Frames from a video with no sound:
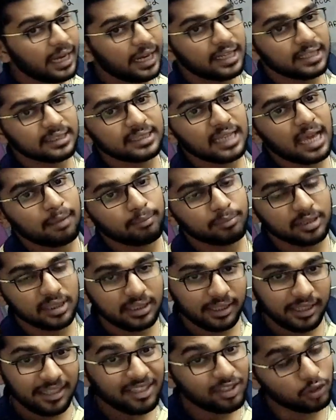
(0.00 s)
It is
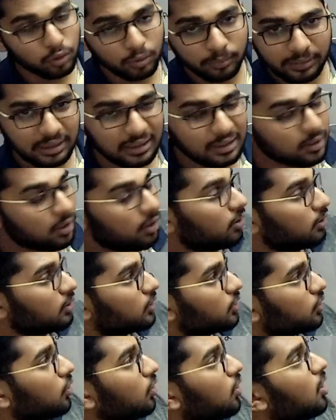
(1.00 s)
absent in humans
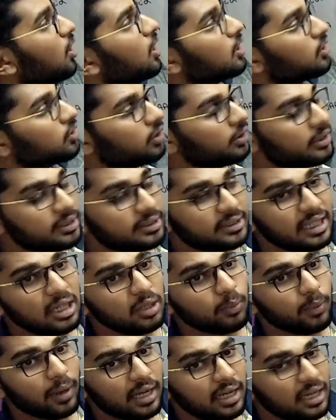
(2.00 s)
also. So it is
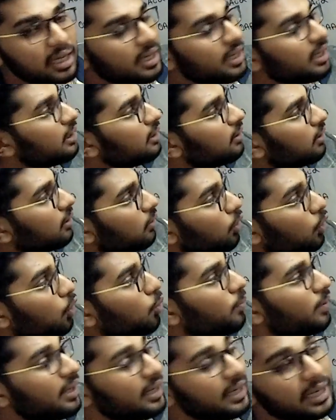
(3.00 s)
seen only in
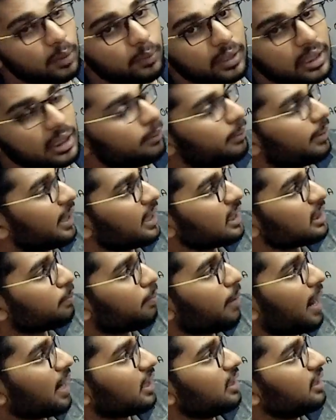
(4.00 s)
lower invertebrates,
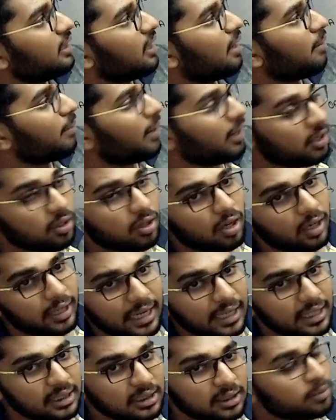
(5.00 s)
bacteria,
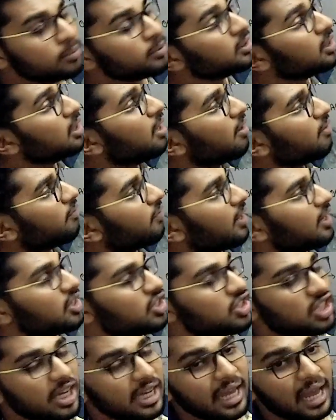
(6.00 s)
microorganisms,
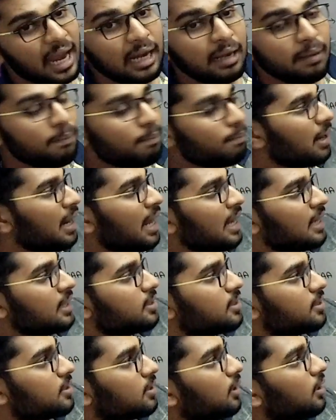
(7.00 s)
fungi and
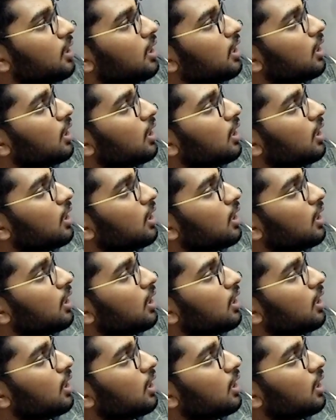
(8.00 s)
plants.